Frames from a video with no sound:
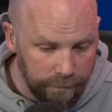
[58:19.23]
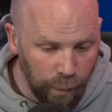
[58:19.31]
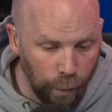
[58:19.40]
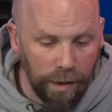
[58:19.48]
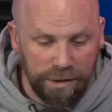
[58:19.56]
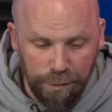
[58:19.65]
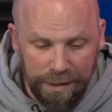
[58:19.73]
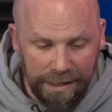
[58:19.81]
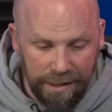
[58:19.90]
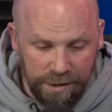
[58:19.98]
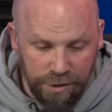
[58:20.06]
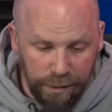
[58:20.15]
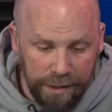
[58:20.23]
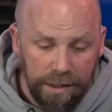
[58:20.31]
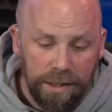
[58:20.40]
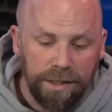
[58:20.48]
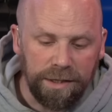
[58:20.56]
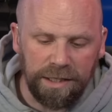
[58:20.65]
Once we get into it,
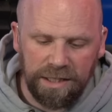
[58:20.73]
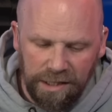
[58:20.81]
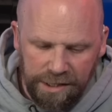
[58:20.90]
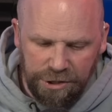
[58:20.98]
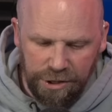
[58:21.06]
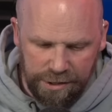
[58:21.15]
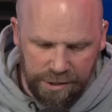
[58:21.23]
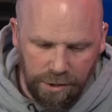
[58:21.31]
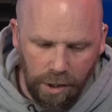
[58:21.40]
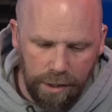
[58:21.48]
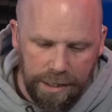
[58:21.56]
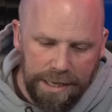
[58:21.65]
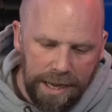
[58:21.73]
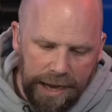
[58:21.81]
the glitches start.